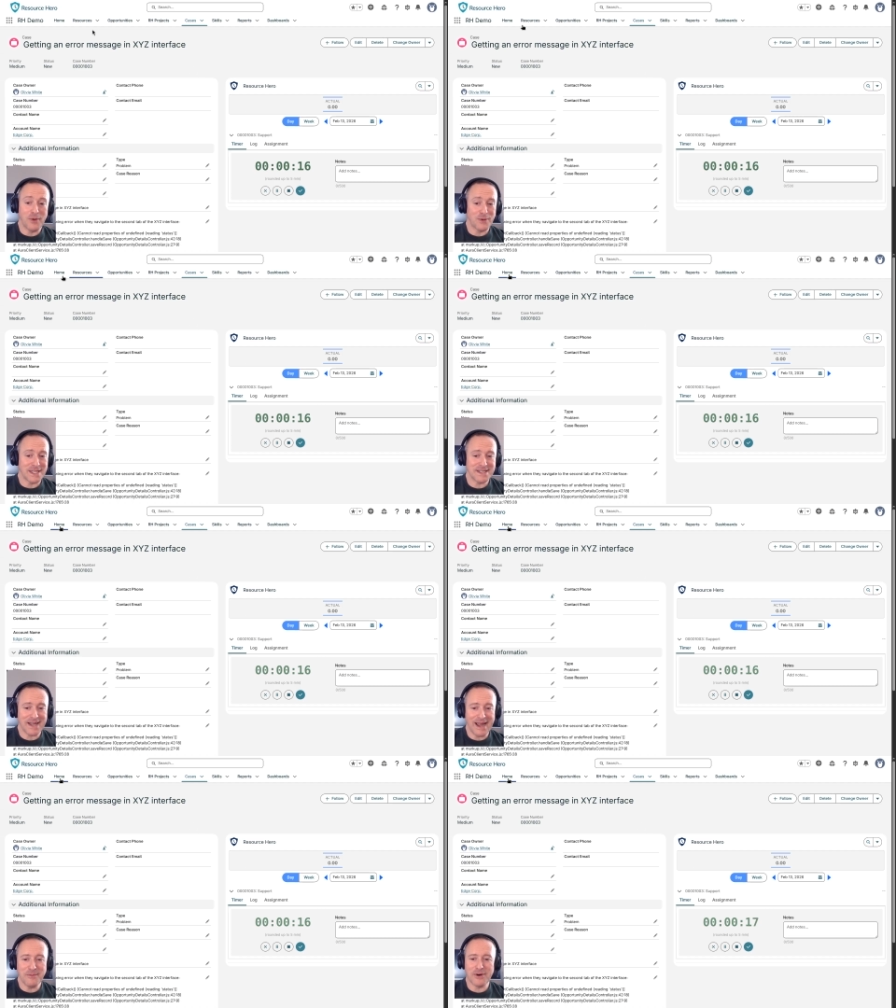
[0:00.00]
But with this
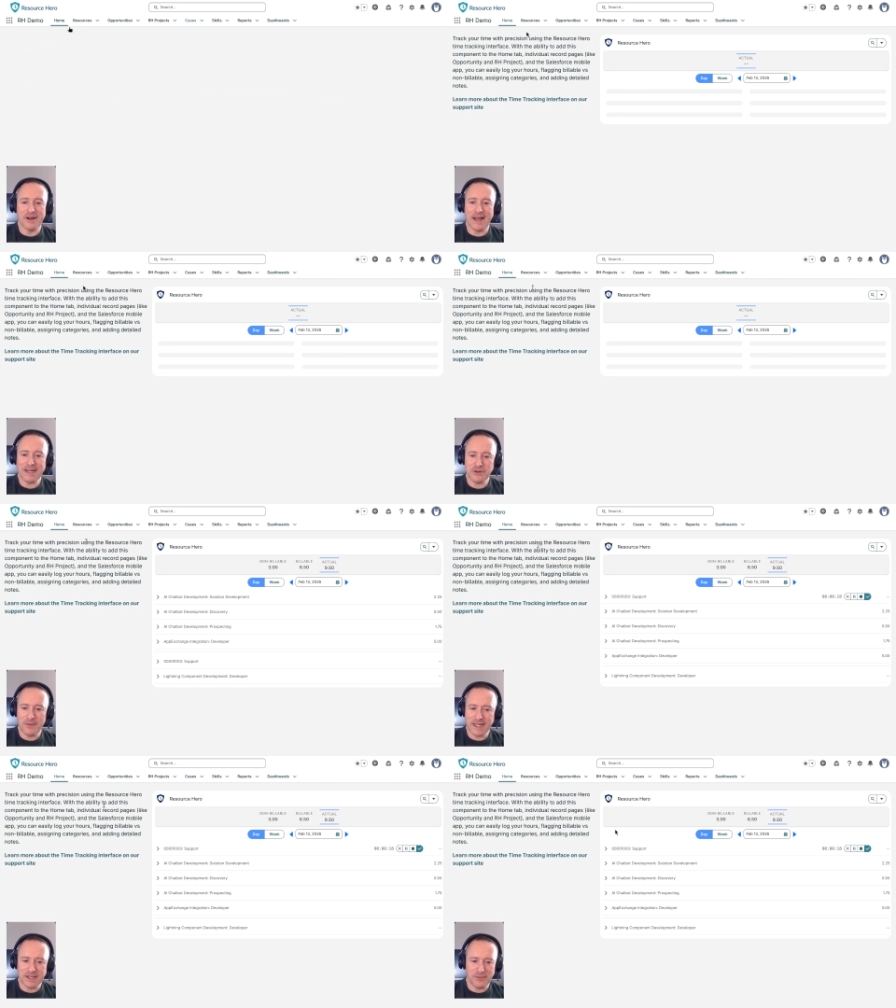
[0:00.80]
timer, it actually
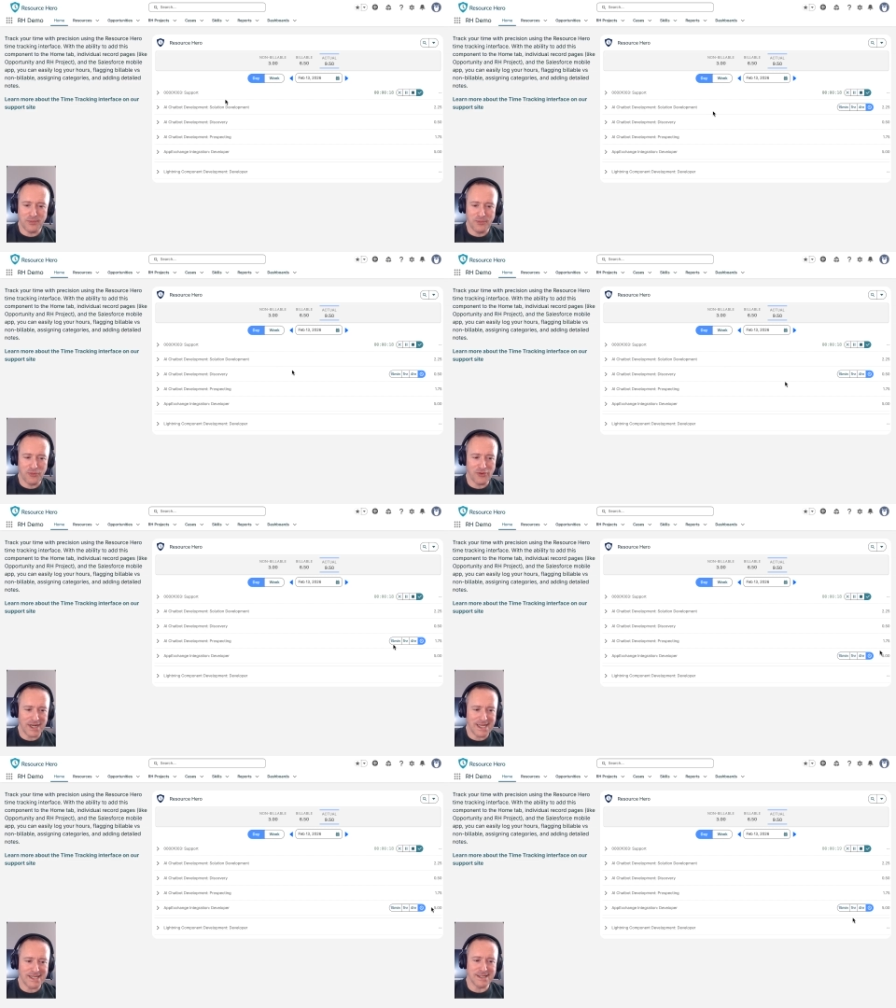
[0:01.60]
makes it
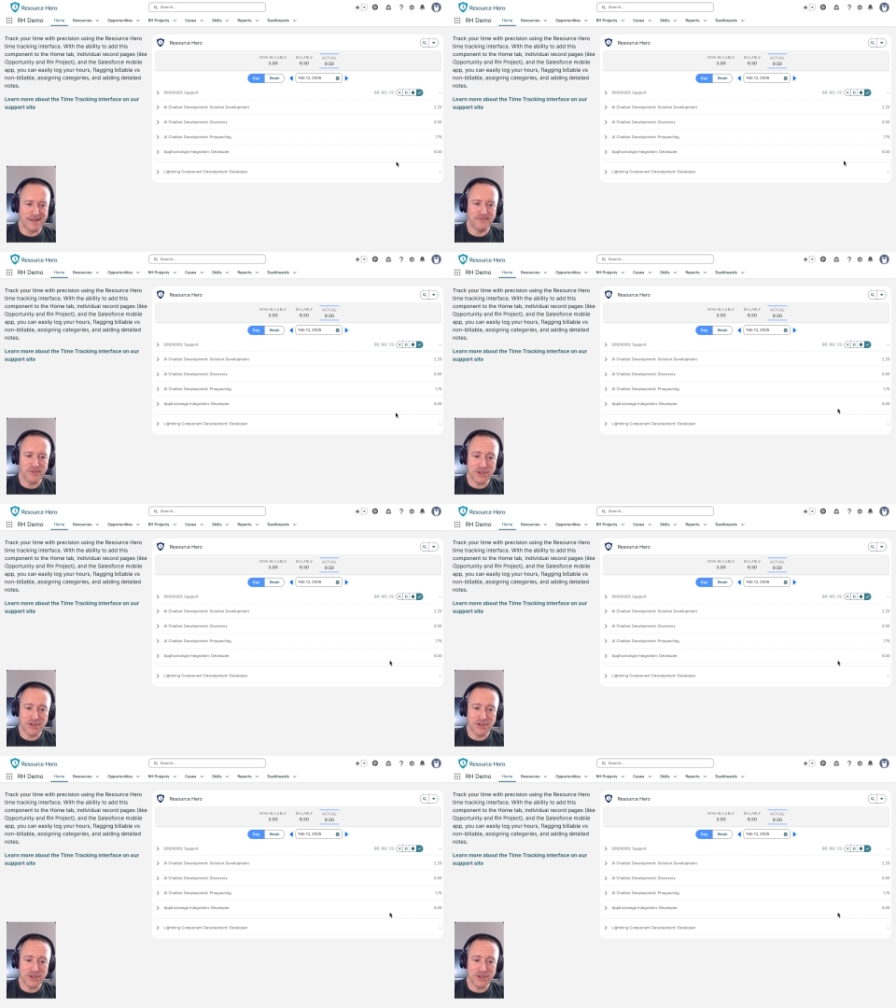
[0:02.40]
pretty easy.